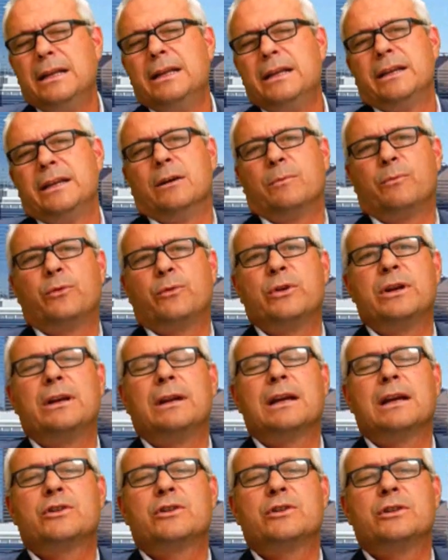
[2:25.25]

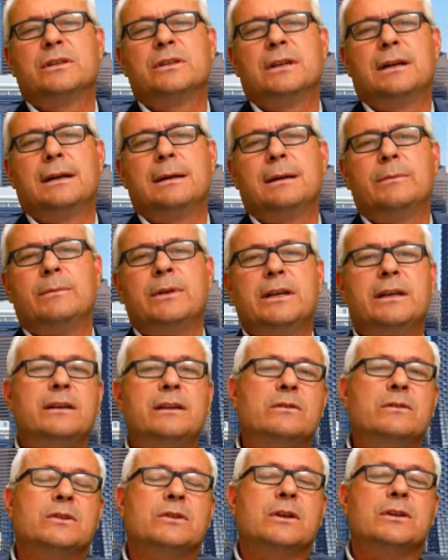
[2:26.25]
Pre-election time, they use
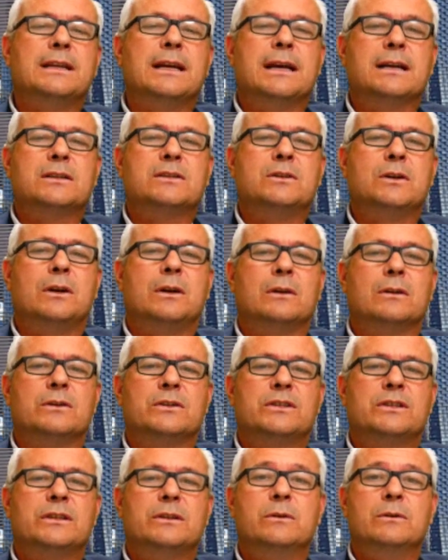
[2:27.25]
our tax dollars
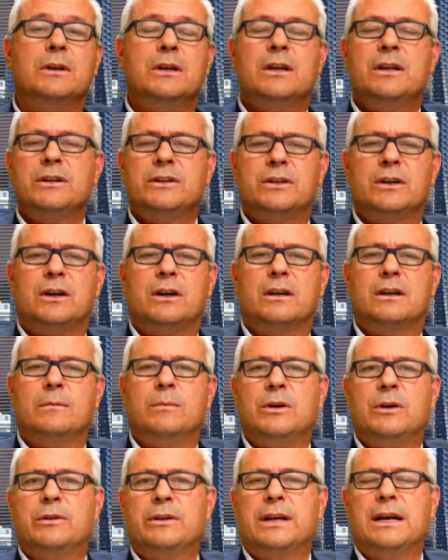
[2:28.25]
to talk
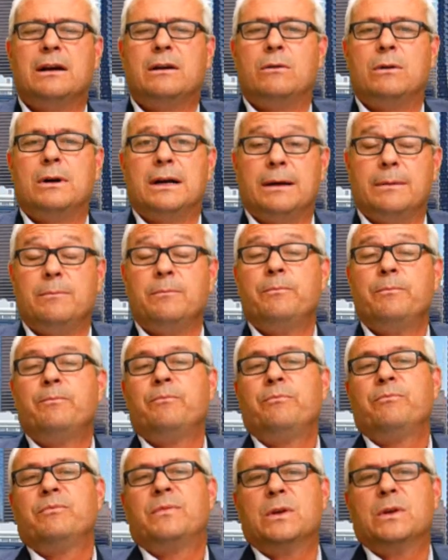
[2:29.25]
about how
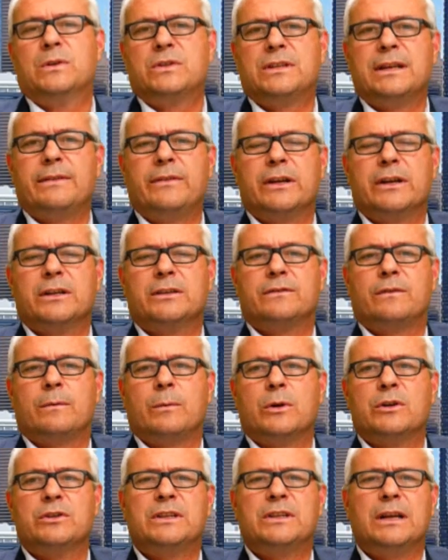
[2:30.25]
they're saving us from
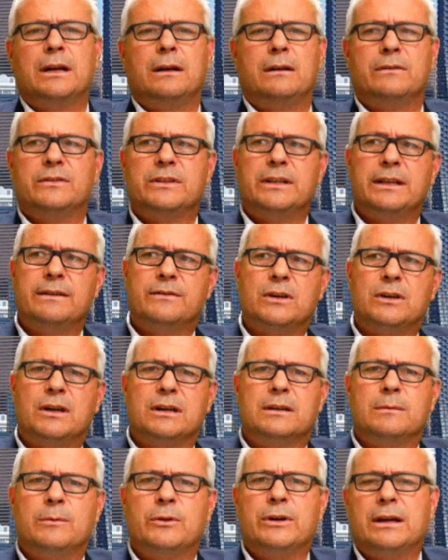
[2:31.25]
ourselves, and they've talked
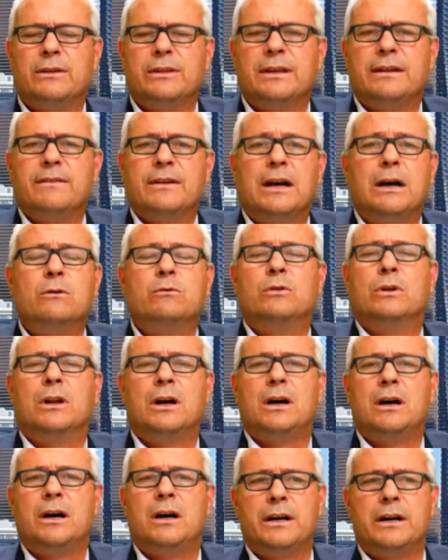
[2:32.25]
about how they've
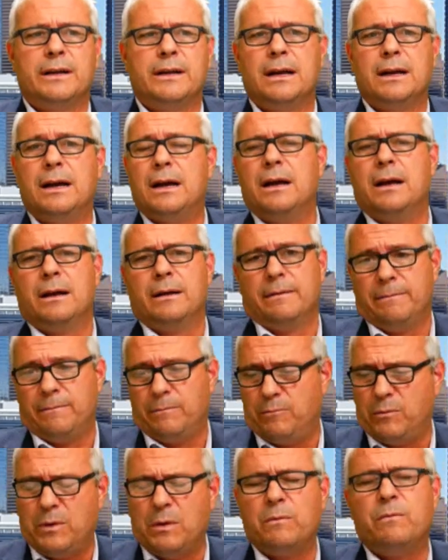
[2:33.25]
outlawed
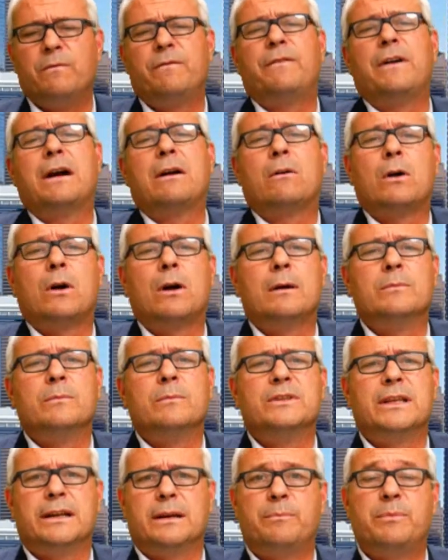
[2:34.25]
firearms
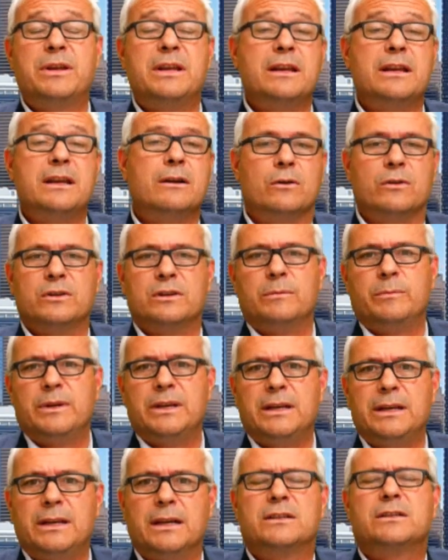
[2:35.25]
that appear to
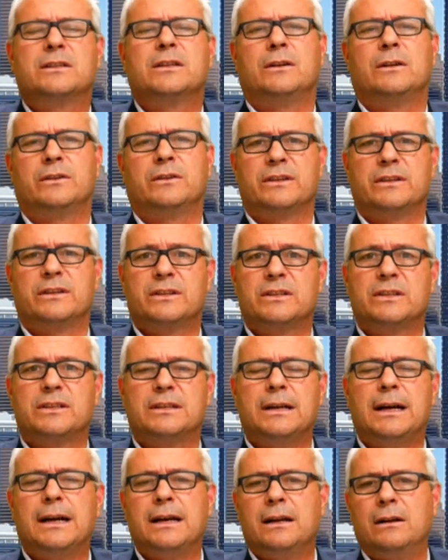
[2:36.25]
be assault
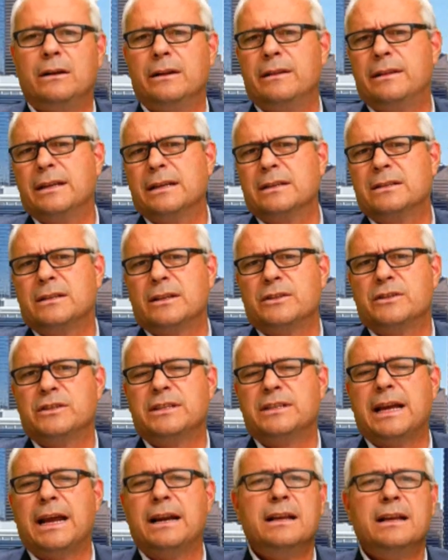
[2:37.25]
style and things such as
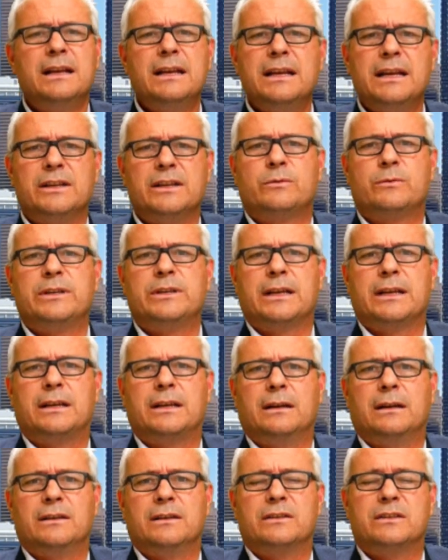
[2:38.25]
that. It's
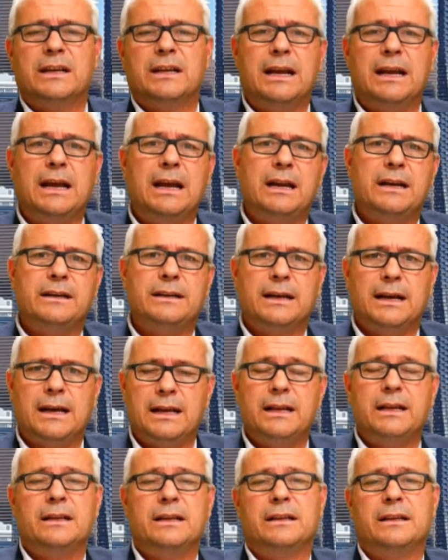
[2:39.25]
ridiculous, and
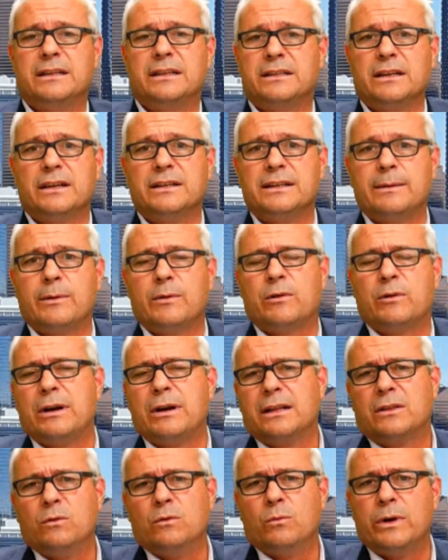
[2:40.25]
it's undemocratic
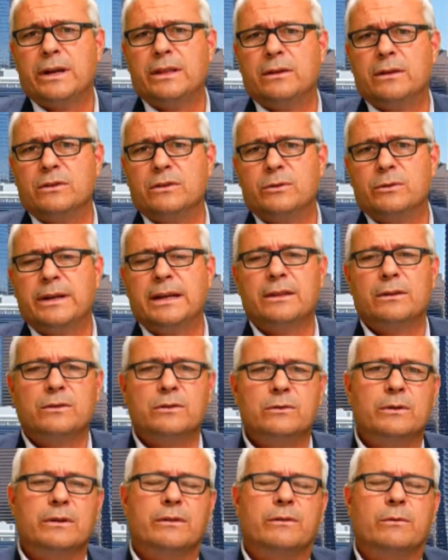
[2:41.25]
the way they're doing it. They're
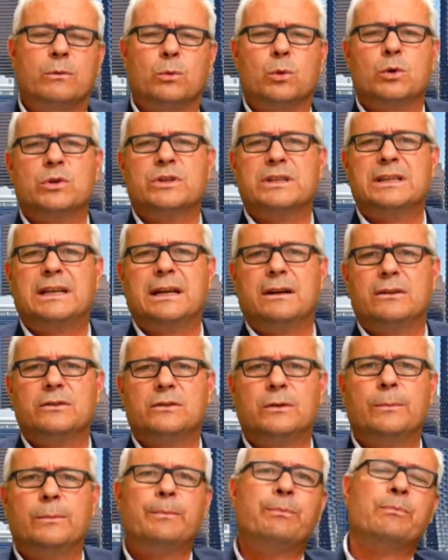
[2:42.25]
doing it through orders in
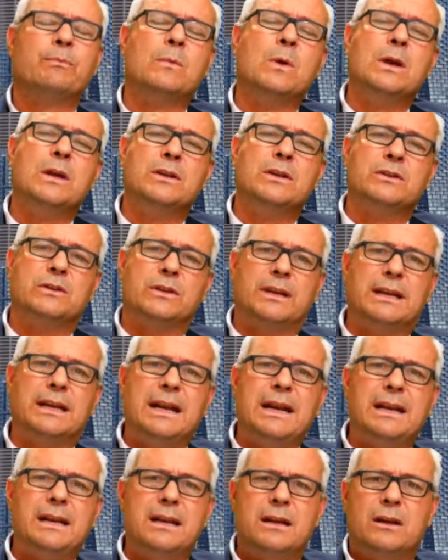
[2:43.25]
council. So the
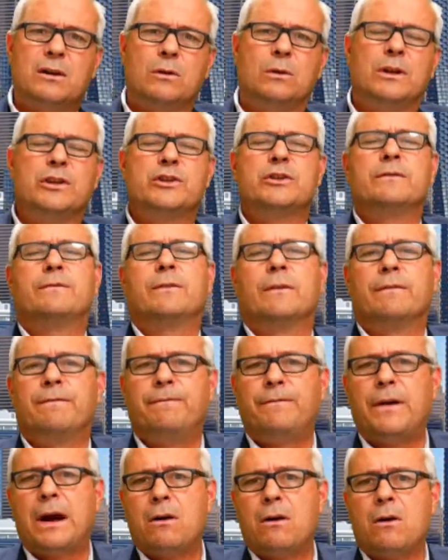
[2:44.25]
Canadian Coalition for
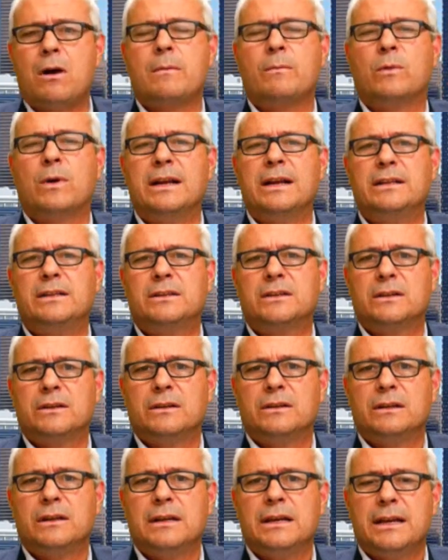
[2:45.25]
Firearm Rights
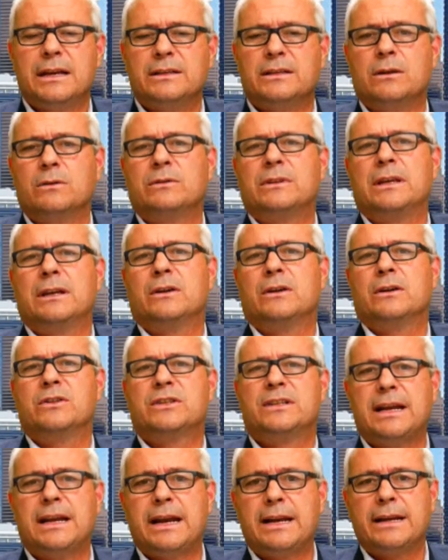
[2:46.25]
is out there
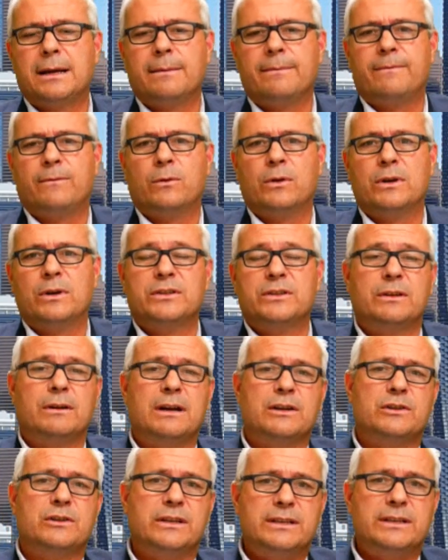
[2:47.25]
standing up for us. They're
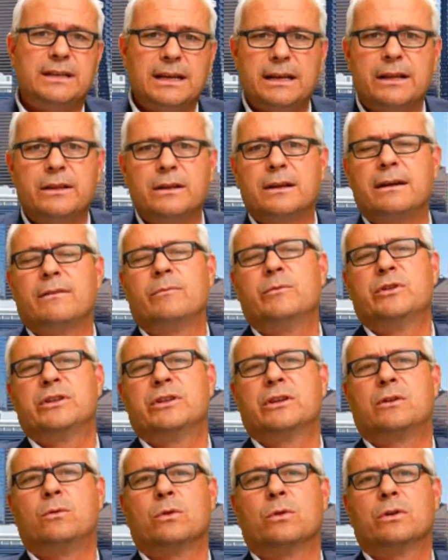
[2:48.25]
actually taking the government to
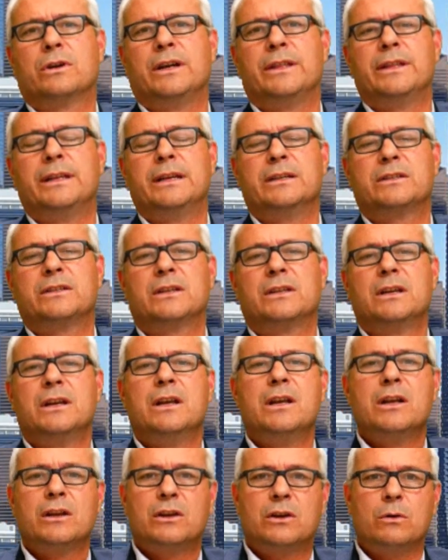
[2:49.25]
court on this.
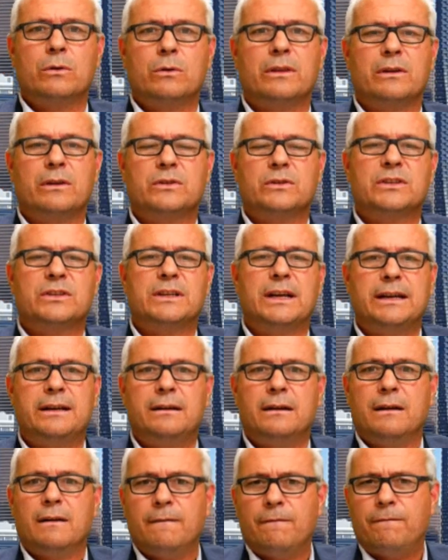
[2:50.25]
Go to their site,
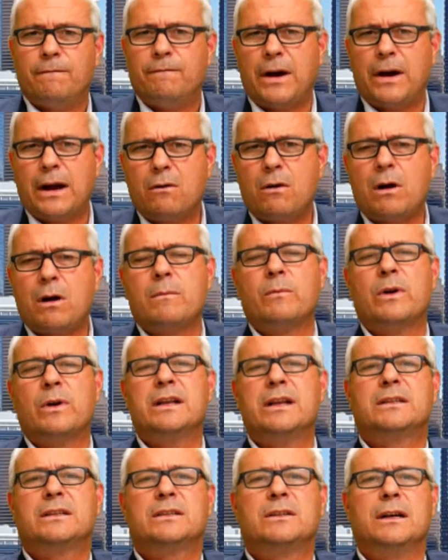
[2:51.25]

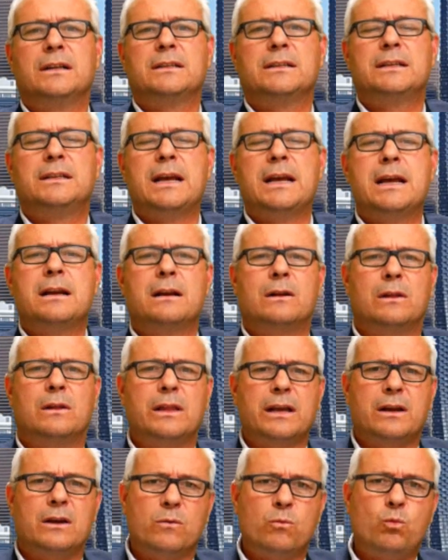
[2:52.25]
firearmrights.ca, and click
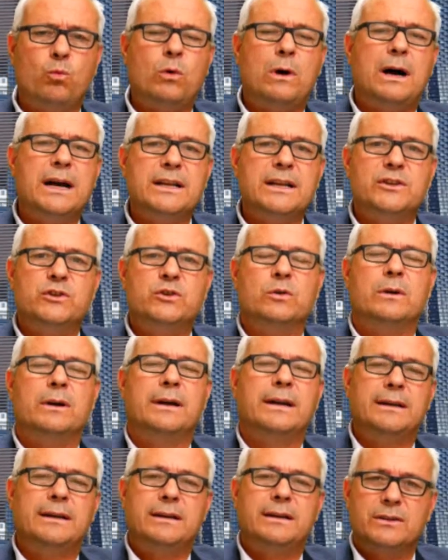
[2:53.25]
on Why Join,
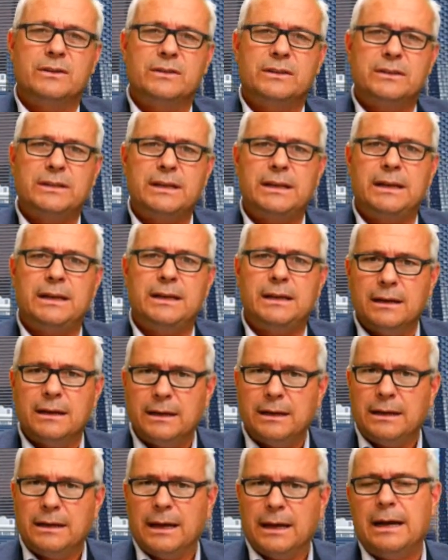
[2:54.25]
and you'll see
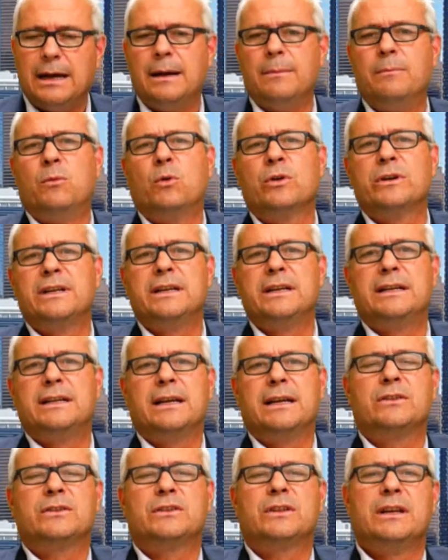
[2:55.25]
more
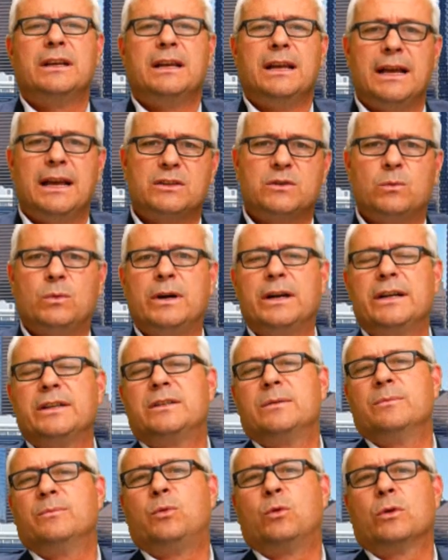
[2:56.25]
details as to why it's
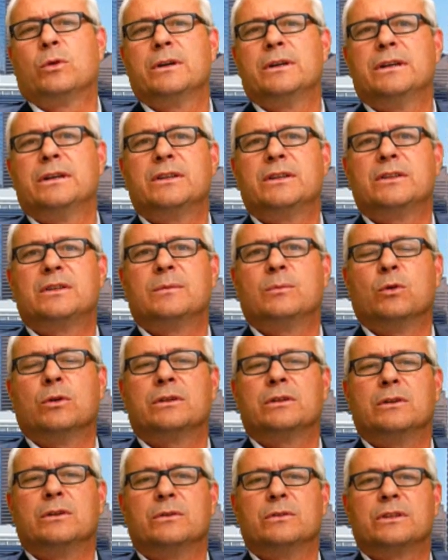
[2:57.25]
important to support
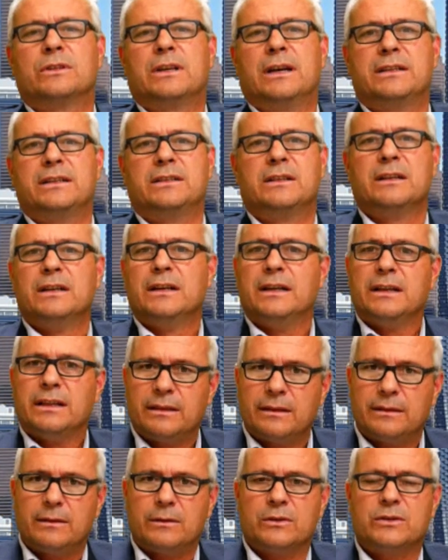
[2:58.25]
those guys.
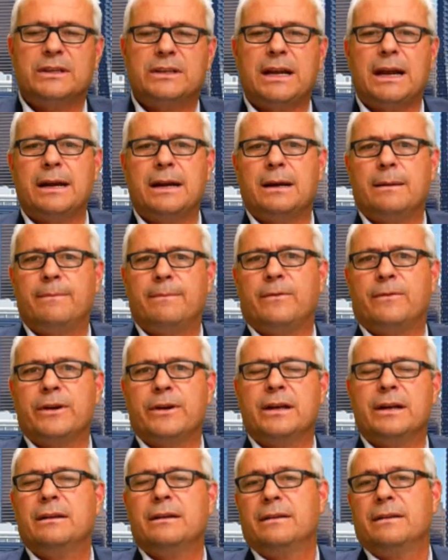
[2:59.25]
They're standing up for you.
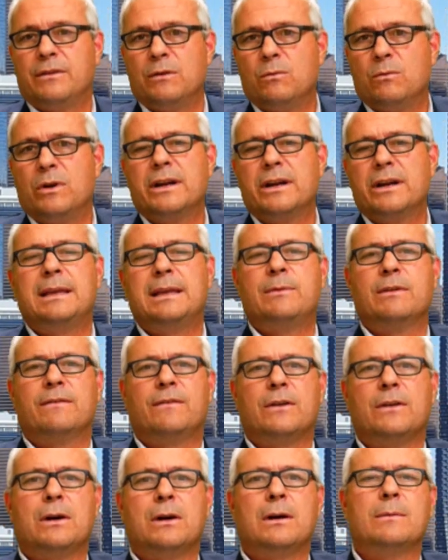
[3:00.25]
If you want to keep your
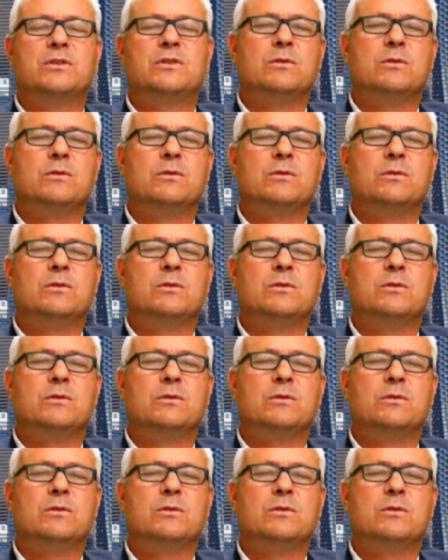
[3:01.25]
firearms, you want to